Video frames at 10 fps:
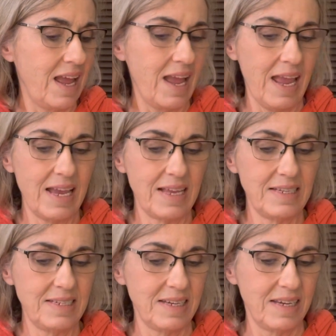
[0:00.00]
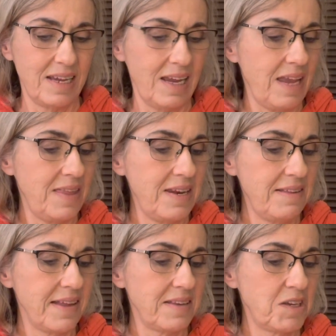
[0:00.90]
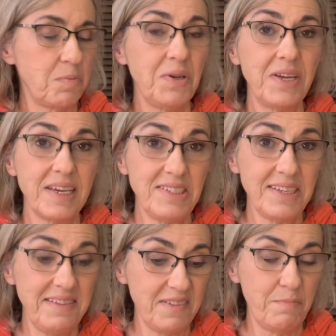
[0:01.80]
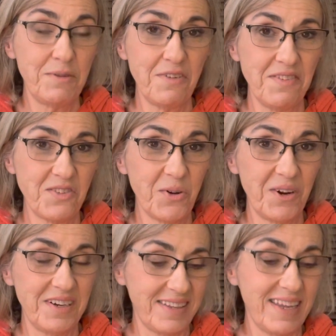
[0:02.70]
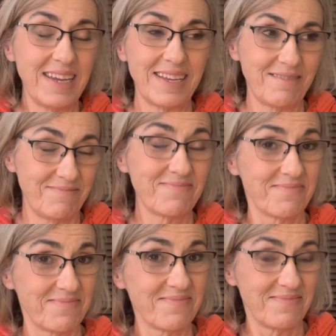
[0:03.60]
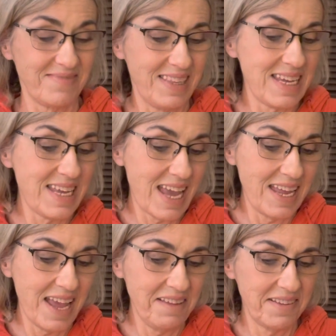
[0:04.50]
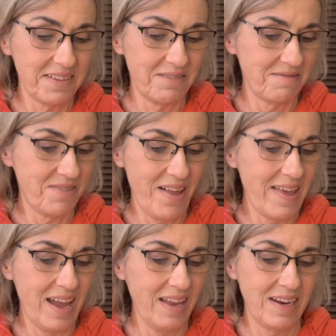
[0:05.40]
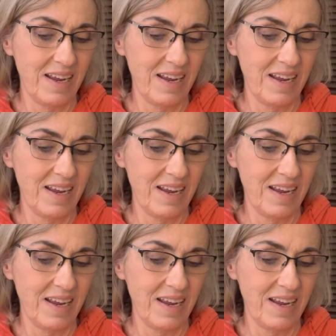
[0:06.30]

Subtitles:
And then he said communications have been restored, like the EAS and all that.